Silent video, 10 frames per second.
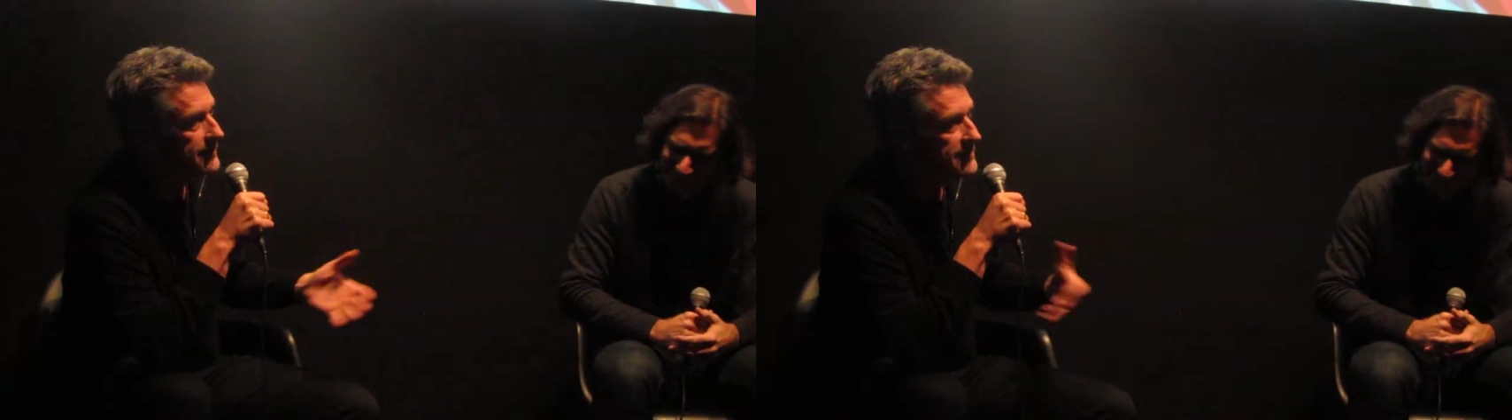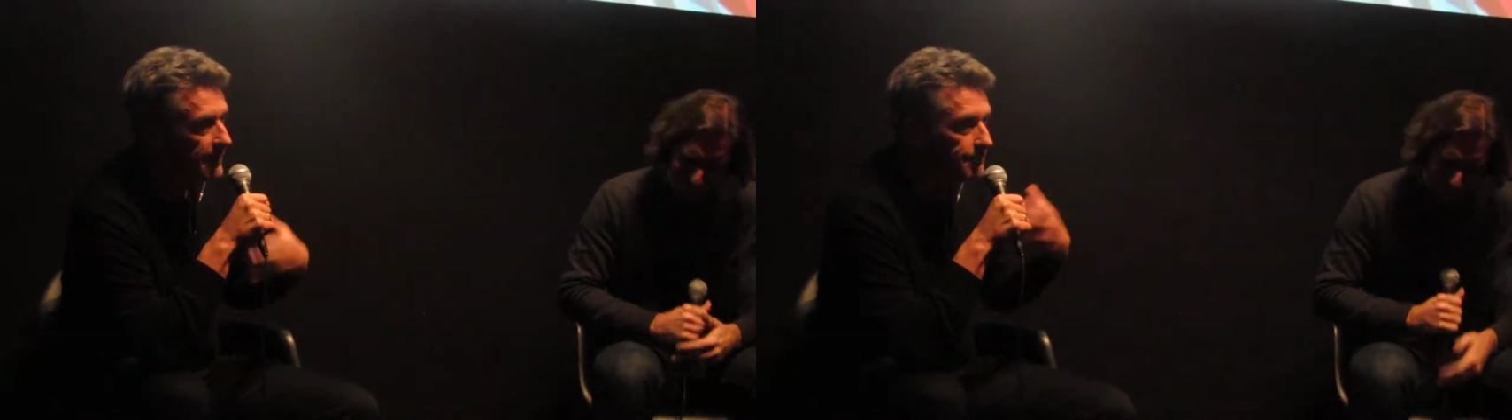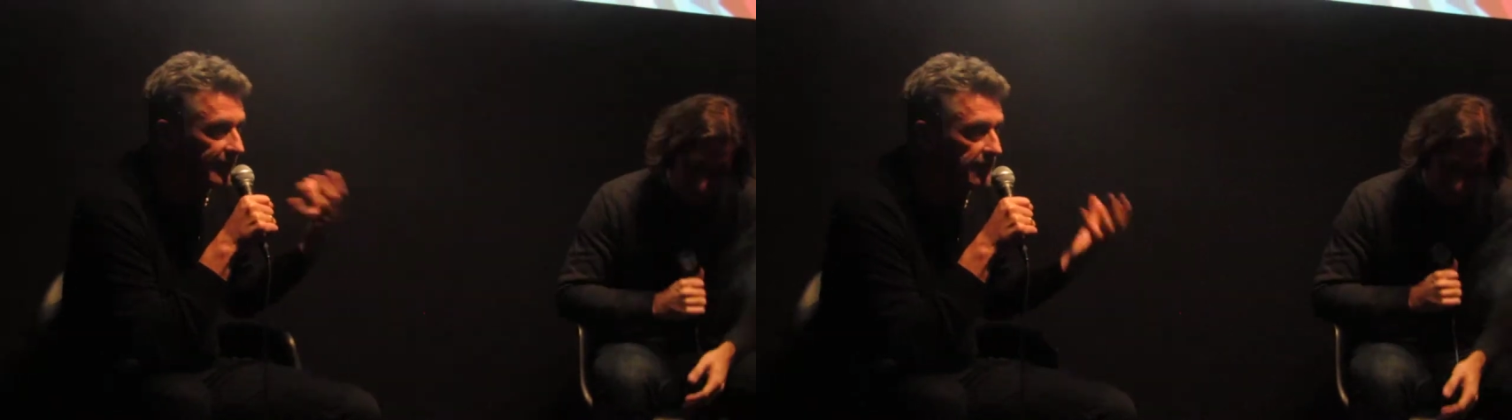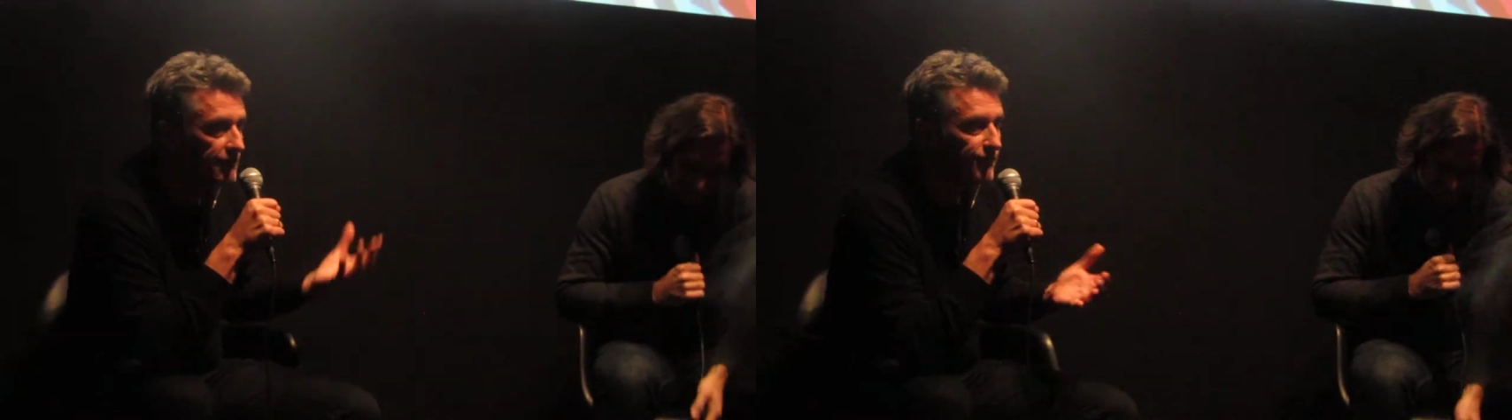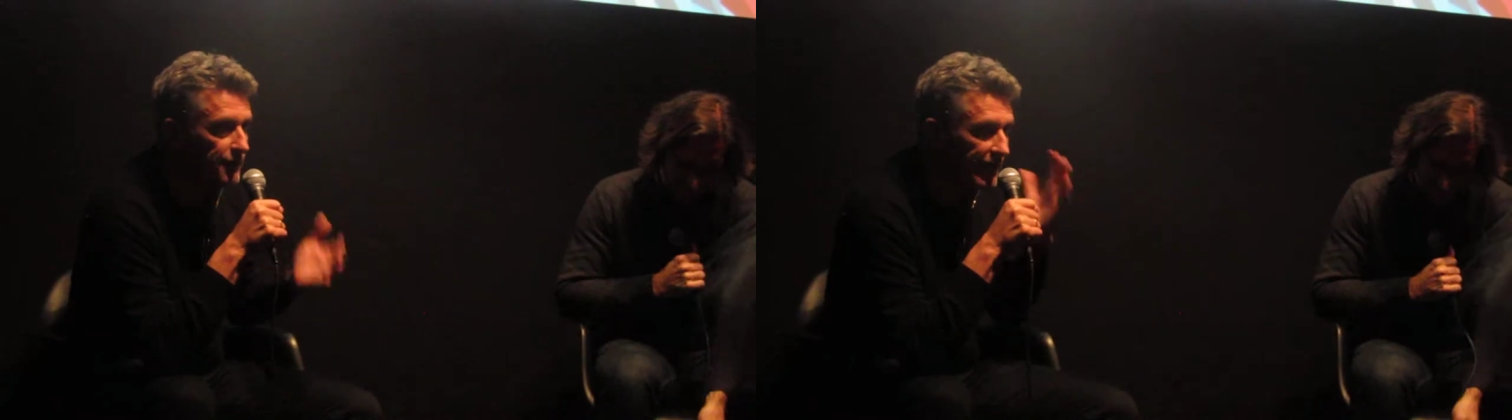some kind of
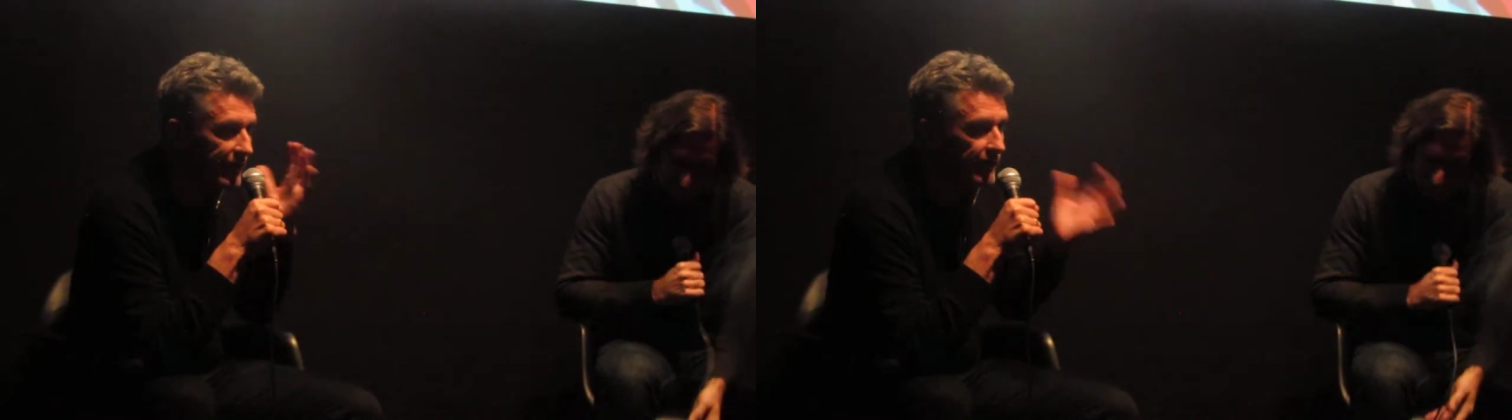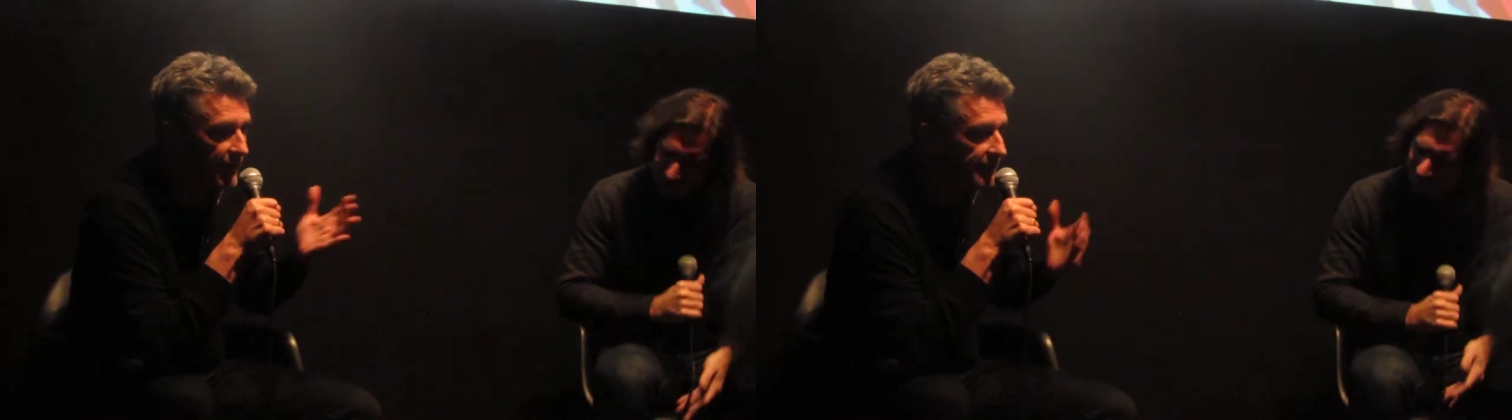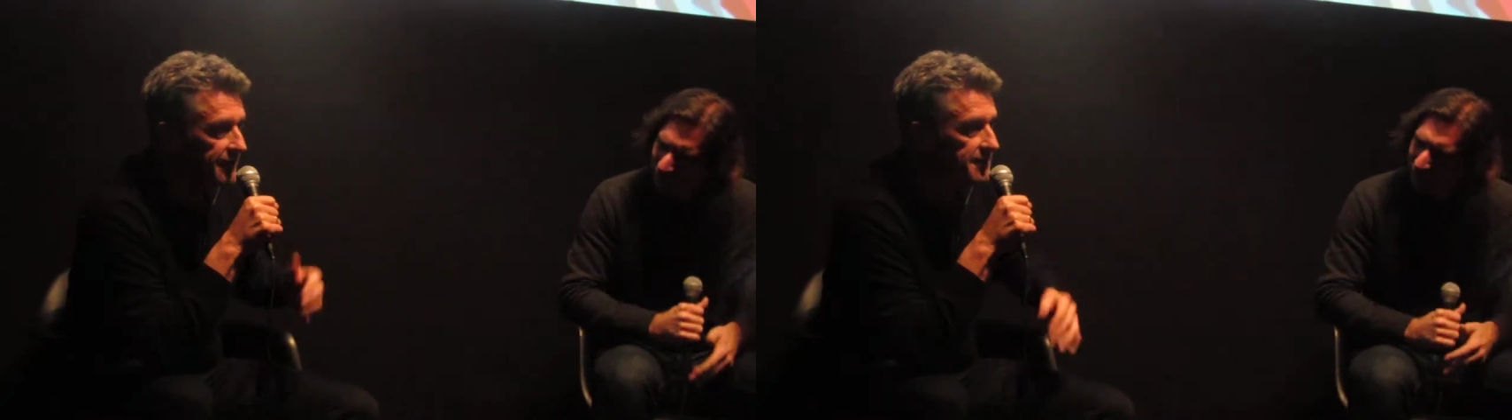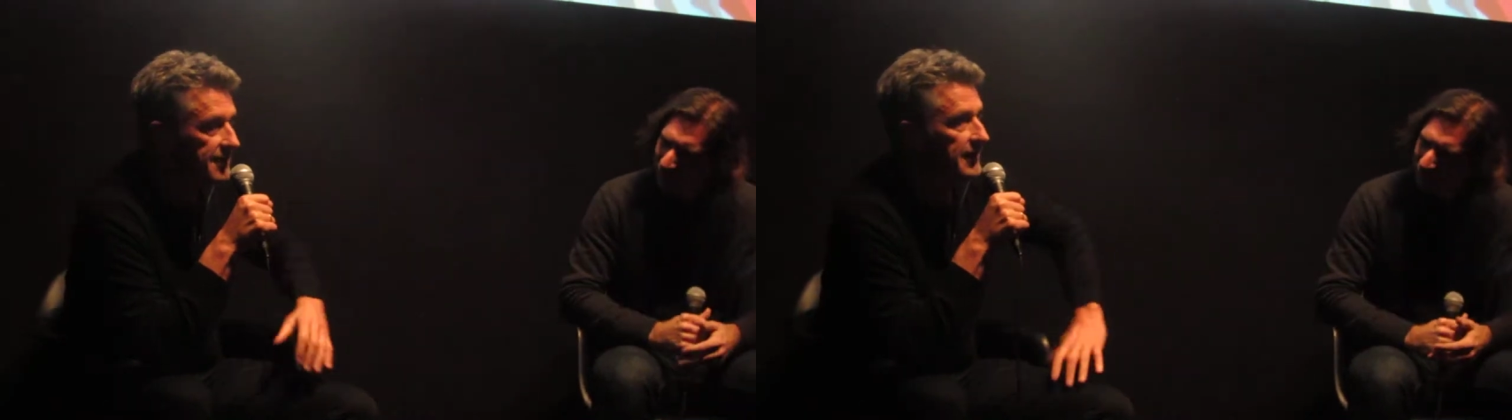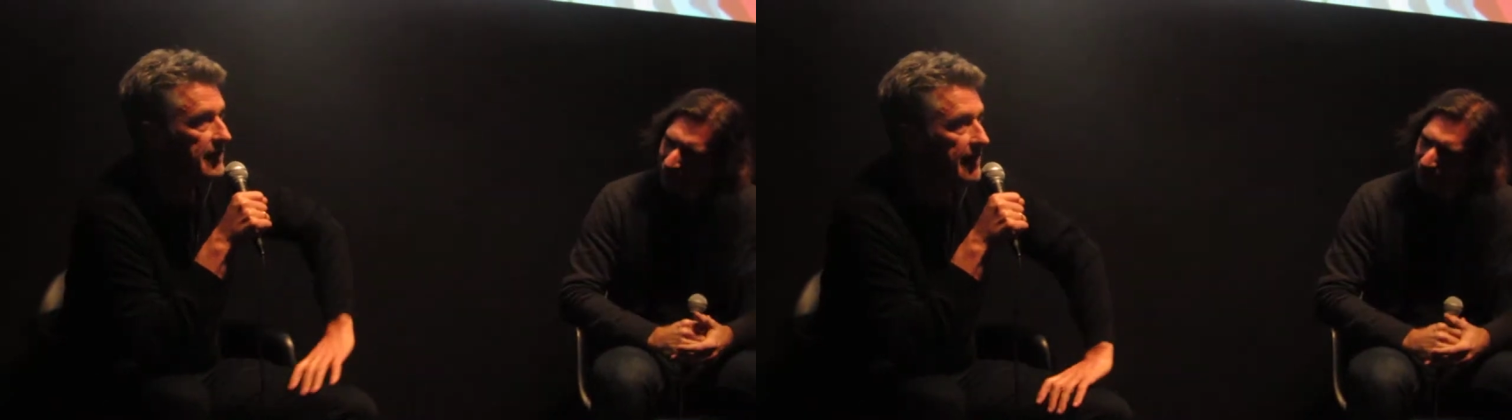very clear ideas that
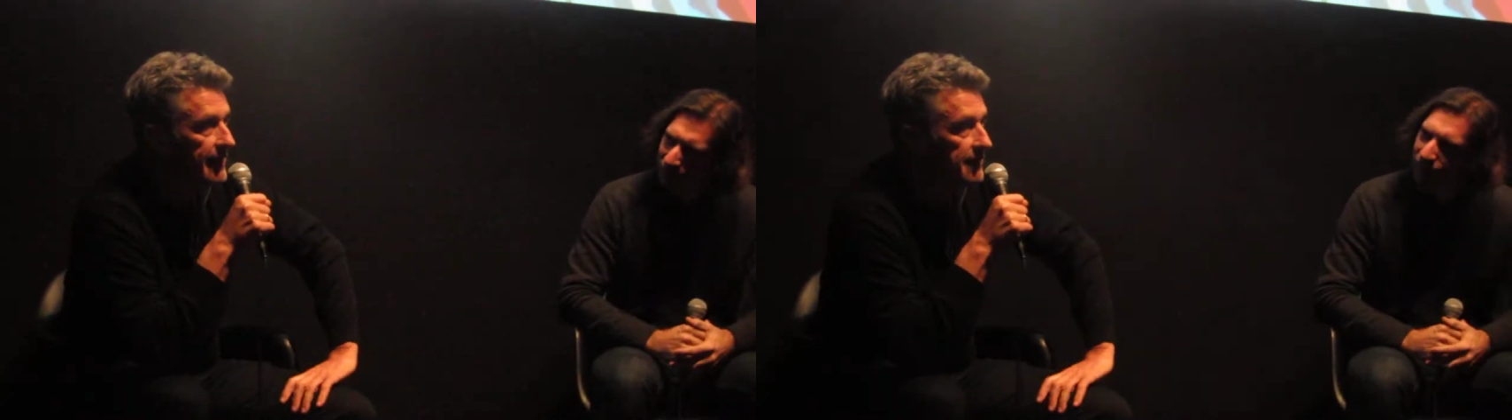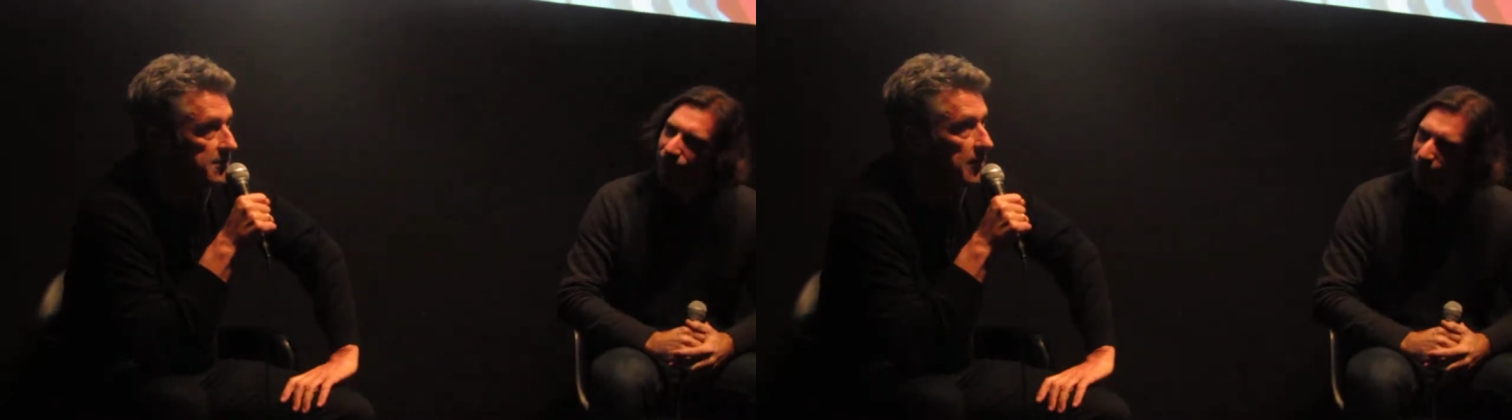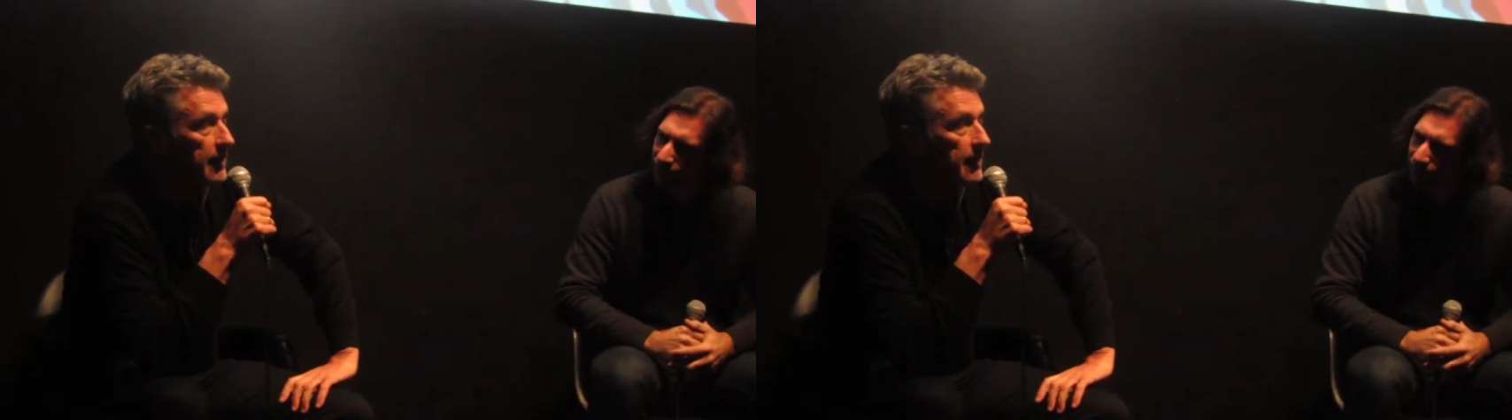he has.